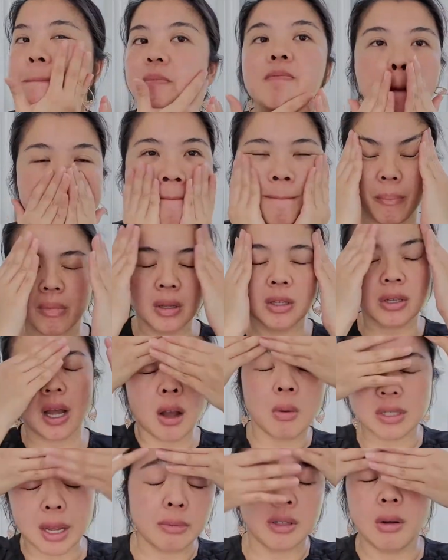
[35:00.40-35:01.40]
upward and
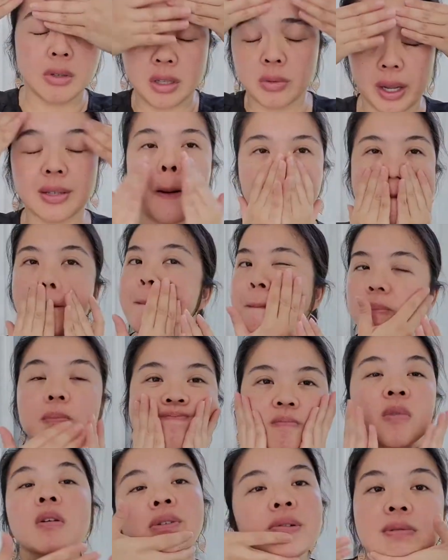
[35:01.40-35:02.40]
outward. You know, if I,
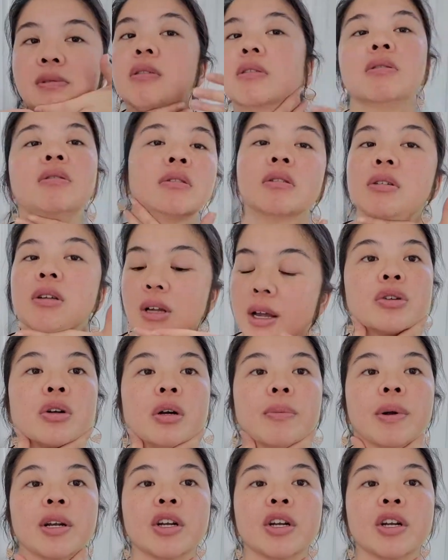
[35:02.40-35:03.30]
if you want to do your serum on